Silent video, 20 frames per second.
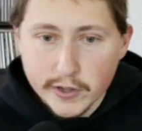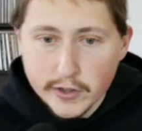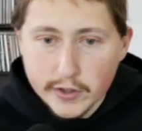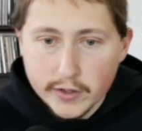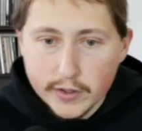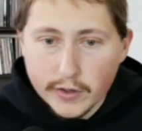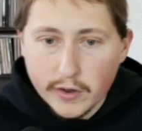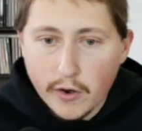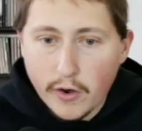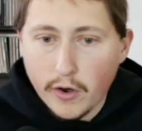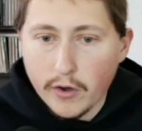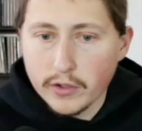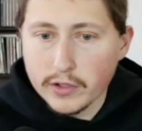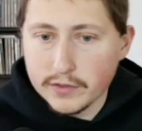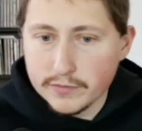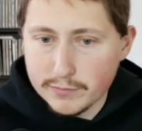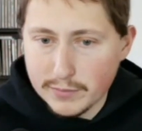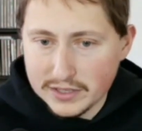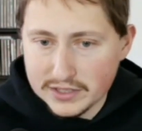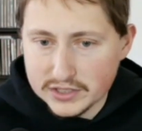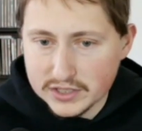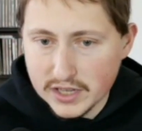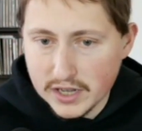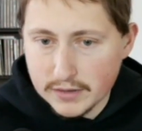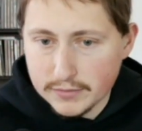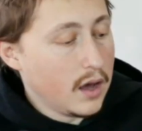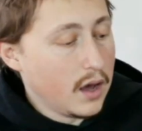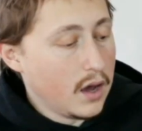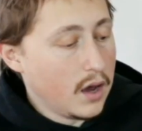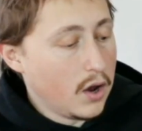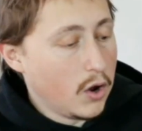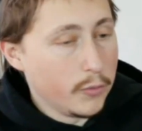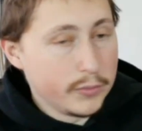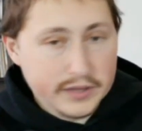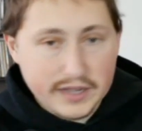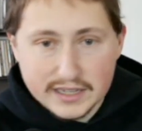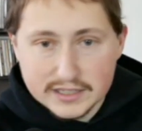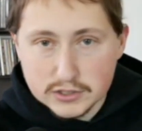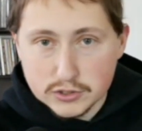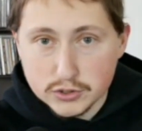all of my stuff. Hope you
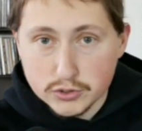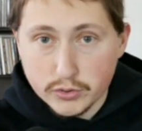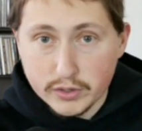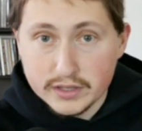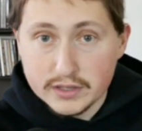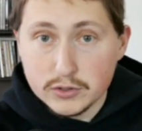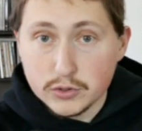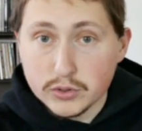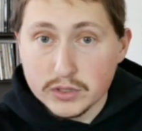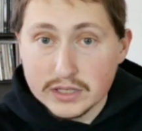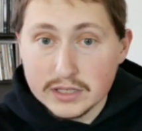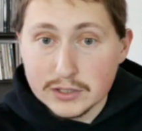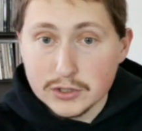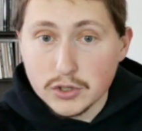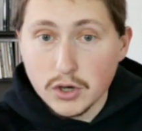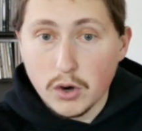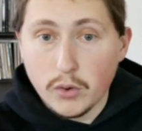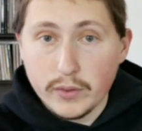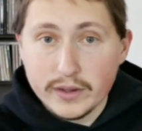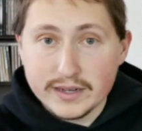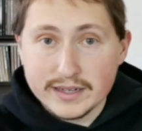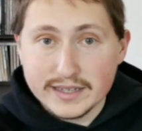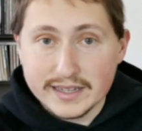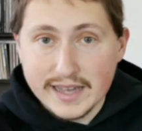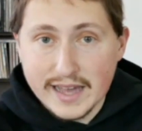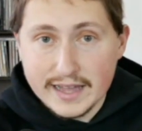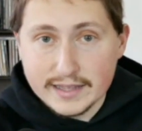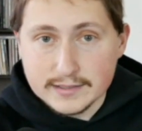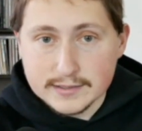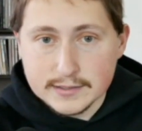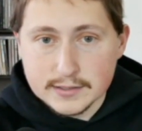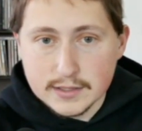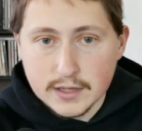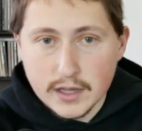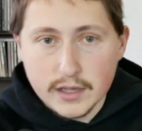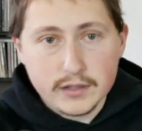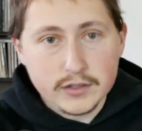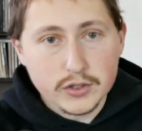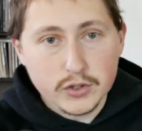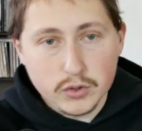guys enjoyed. You can go and get
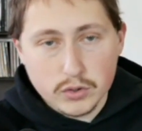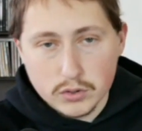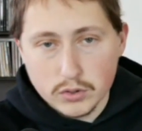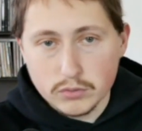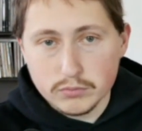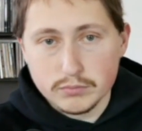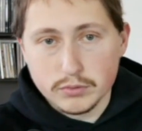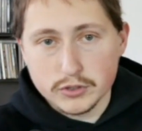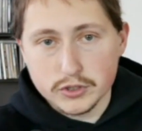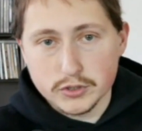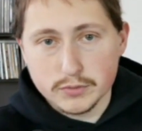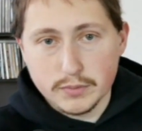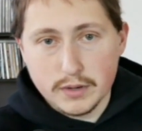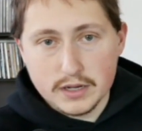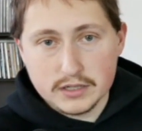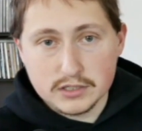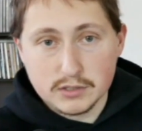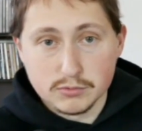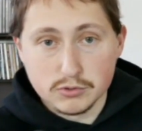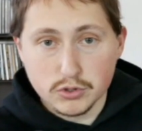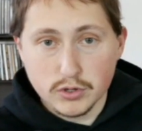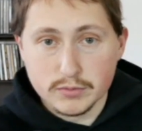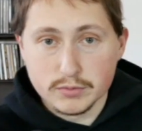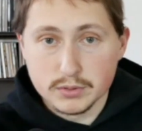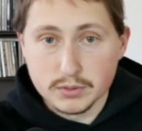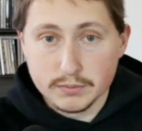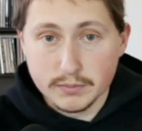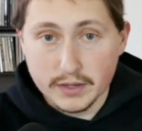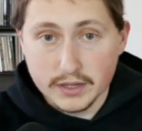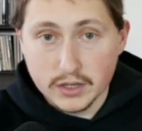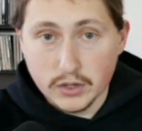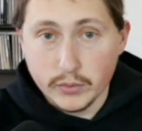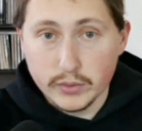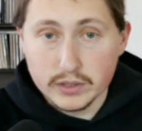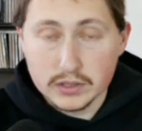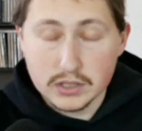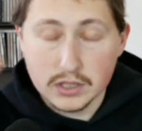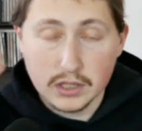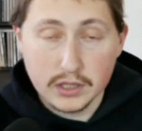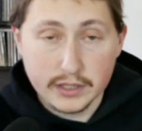your own ButcherBox subscription by going
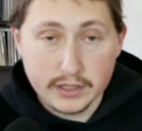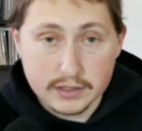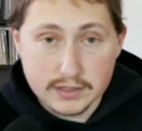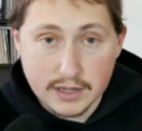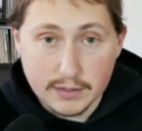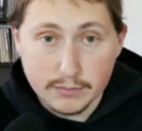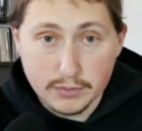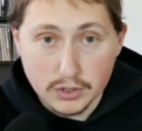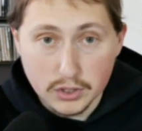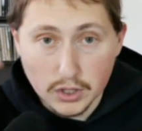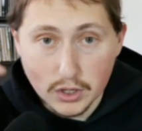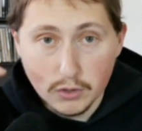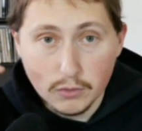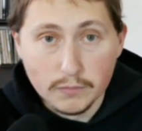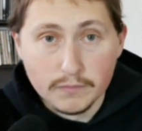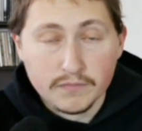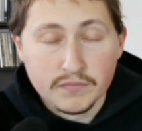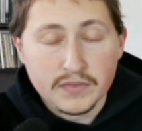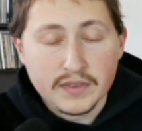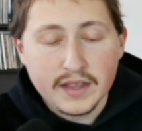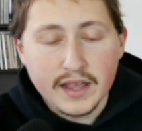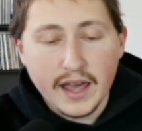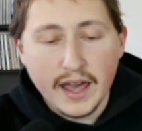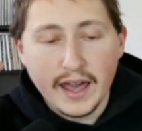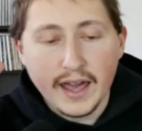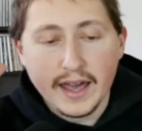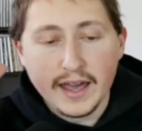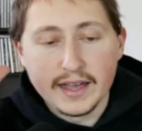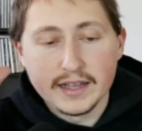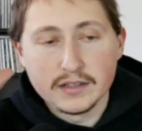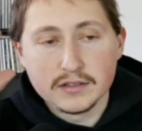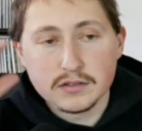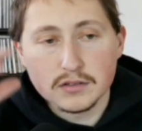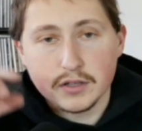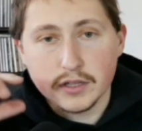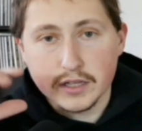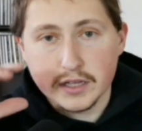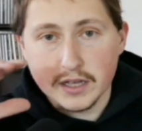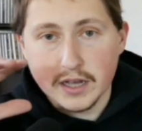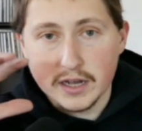to the link down below and
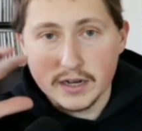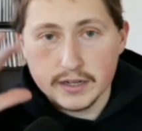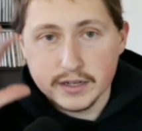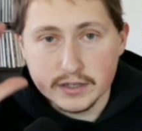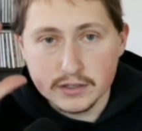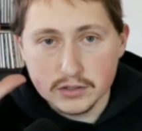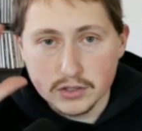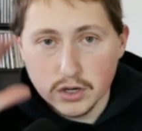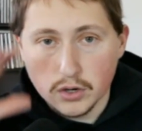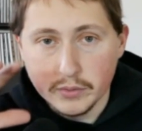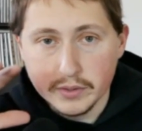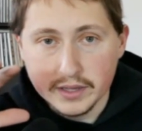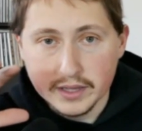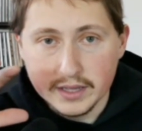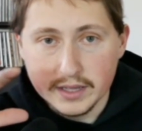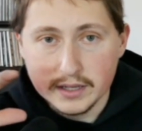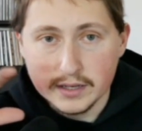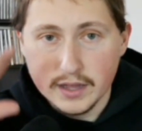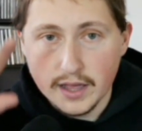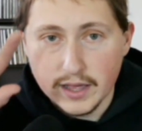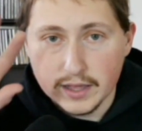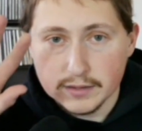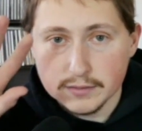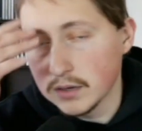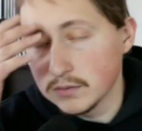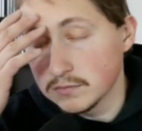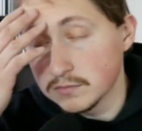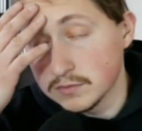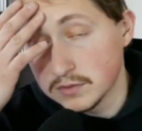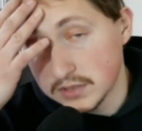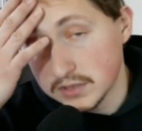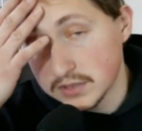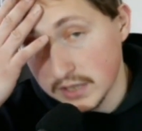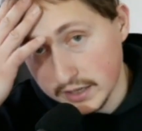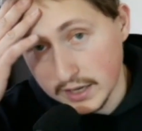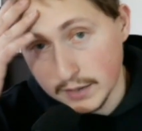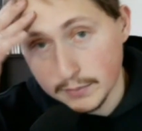clicking on it and going in and setting up